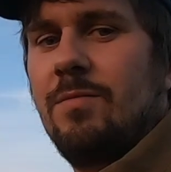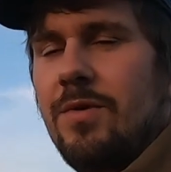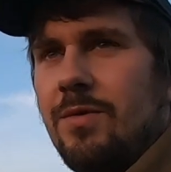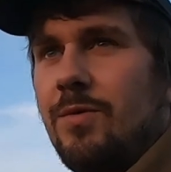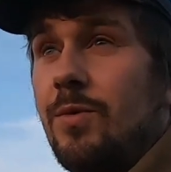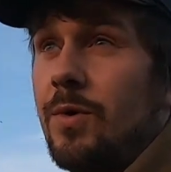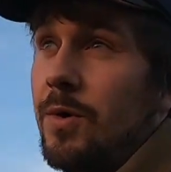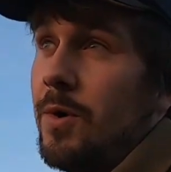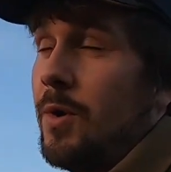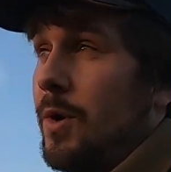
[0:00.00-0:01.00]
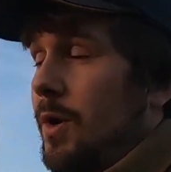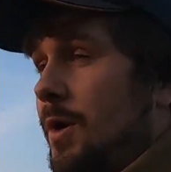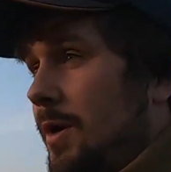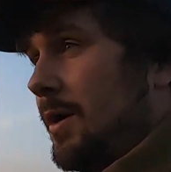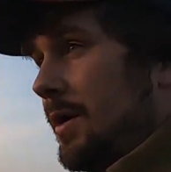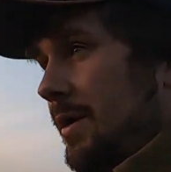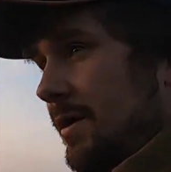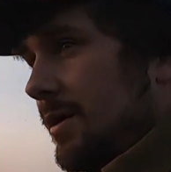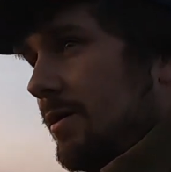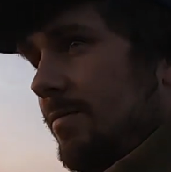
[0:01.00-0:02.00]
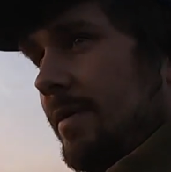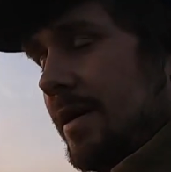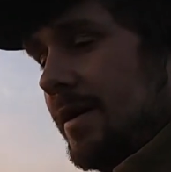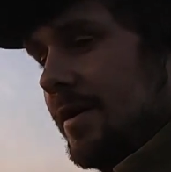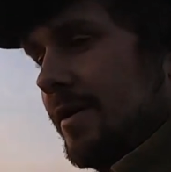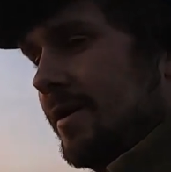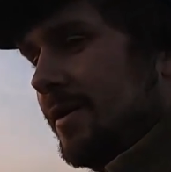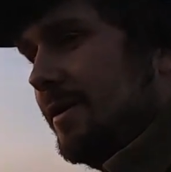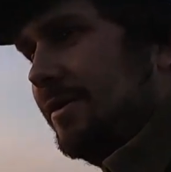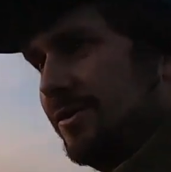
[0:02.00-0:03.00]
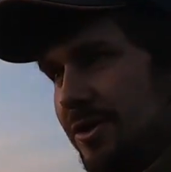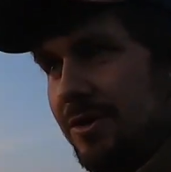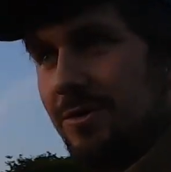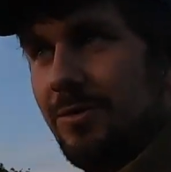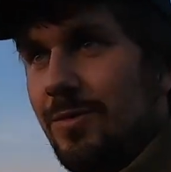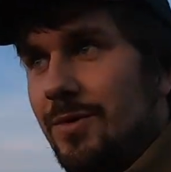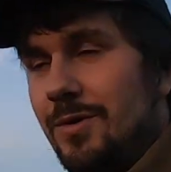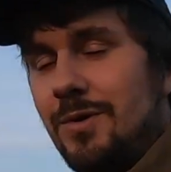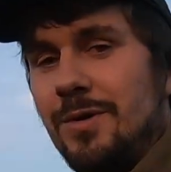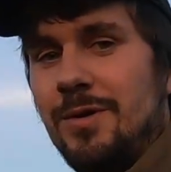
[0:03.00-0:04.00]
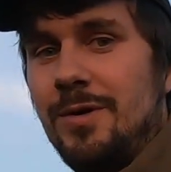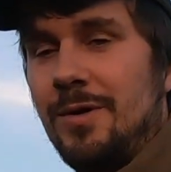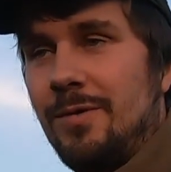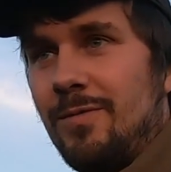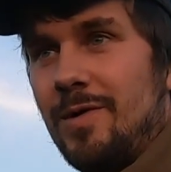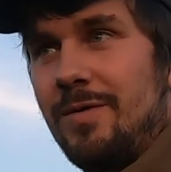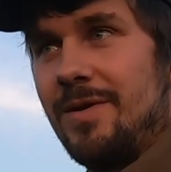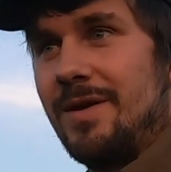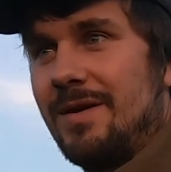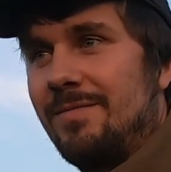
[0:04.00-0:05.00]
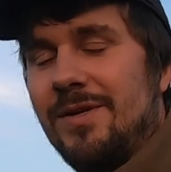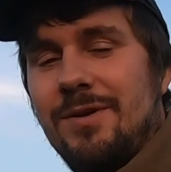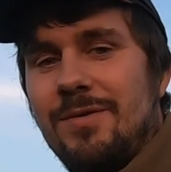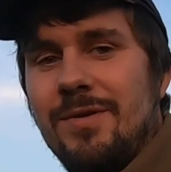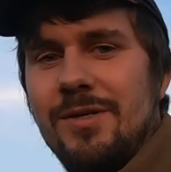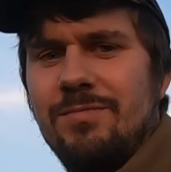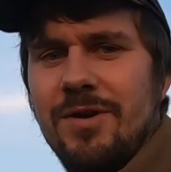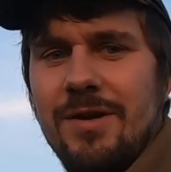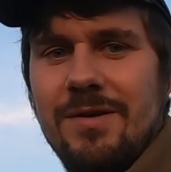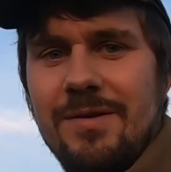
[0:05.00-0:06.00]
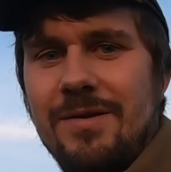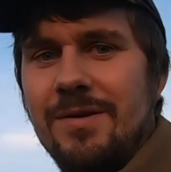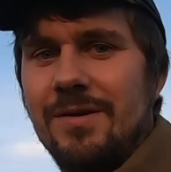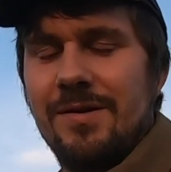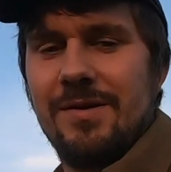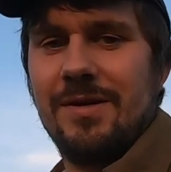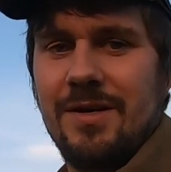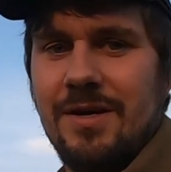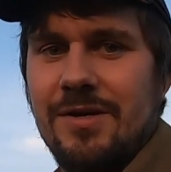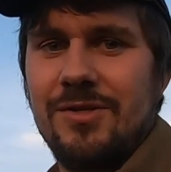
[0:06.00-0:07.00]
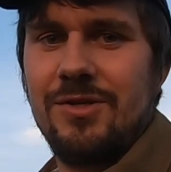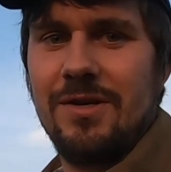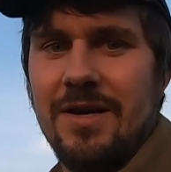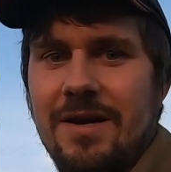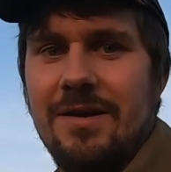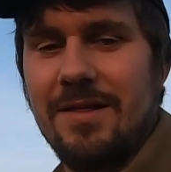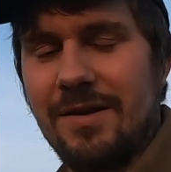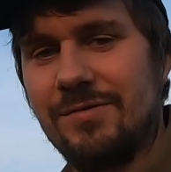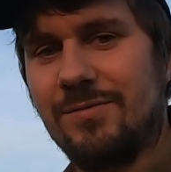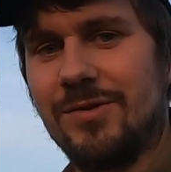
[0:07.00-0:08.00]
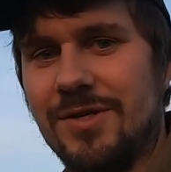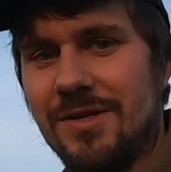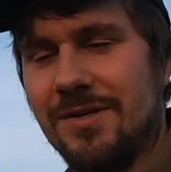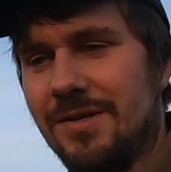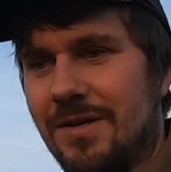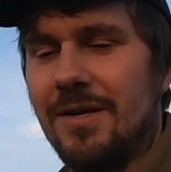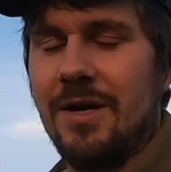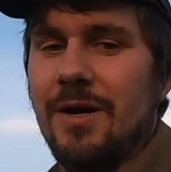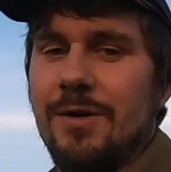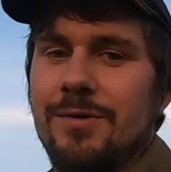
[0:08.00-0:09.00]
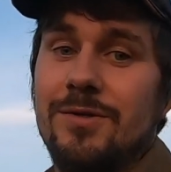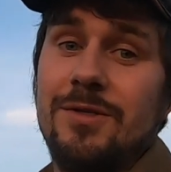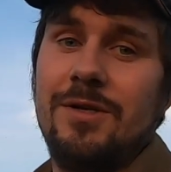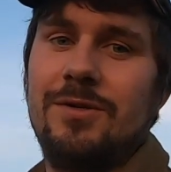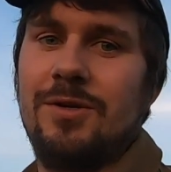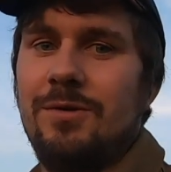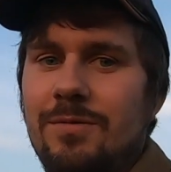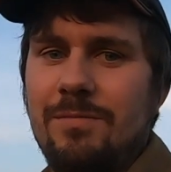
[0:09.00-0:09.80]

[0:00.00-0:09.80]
we'll go back to what I've been up to this spring. Catch you later. Thanks for watching. I'll see you soon.